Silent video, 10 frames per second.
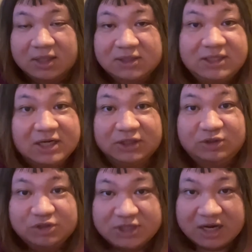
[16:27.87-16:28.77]
Tier
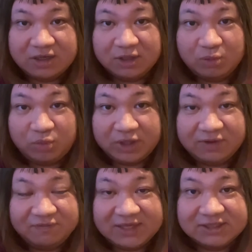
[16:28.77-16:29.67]
2 General
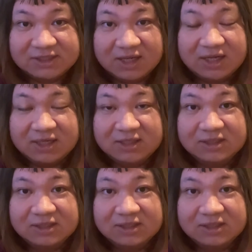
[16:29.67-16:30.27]
Work Visa